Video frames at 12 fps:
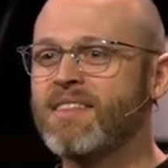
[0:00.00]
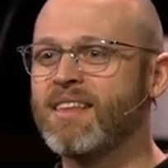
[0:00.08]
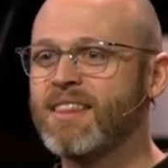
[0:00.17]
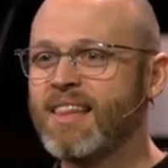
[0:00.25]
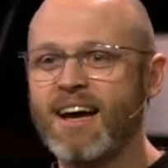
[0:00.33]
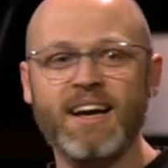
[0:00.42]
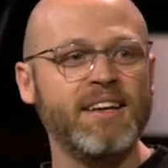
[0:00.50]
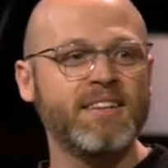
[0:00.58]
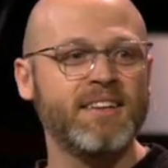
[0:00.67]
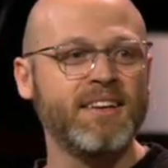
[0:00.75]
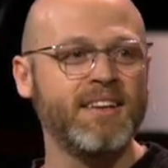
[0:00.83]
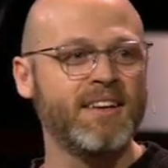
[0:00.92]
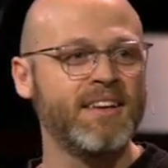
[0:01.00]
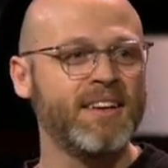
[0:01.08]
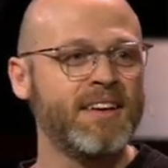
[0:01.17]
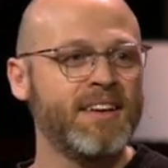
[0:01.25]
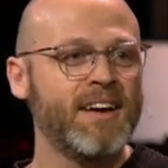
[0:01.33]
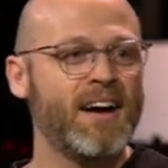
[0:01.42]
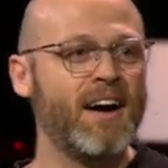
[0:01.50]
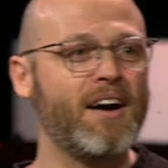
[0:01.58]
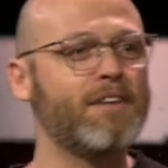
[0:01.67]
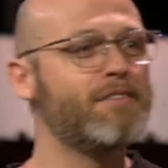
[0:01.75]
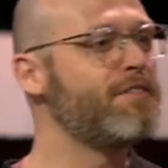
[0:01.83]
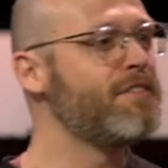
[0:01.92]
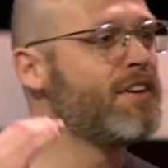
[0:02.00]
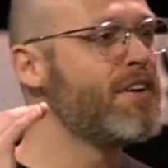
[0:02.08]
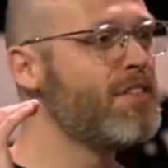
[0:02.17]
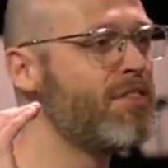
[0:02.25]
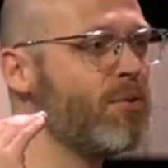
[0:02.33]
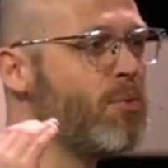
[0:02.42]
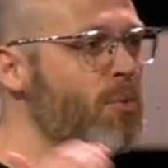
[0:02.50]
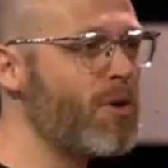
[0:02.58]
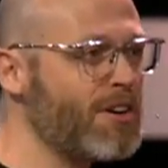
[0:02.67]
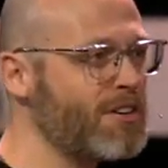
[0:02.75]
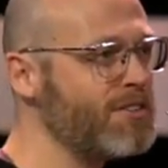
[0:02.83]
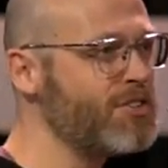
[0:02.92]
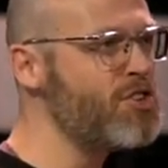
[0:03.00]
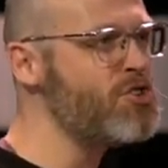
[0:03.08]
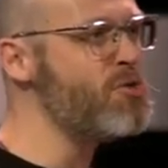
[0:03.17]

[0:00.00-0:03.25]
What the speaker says: the light of the world.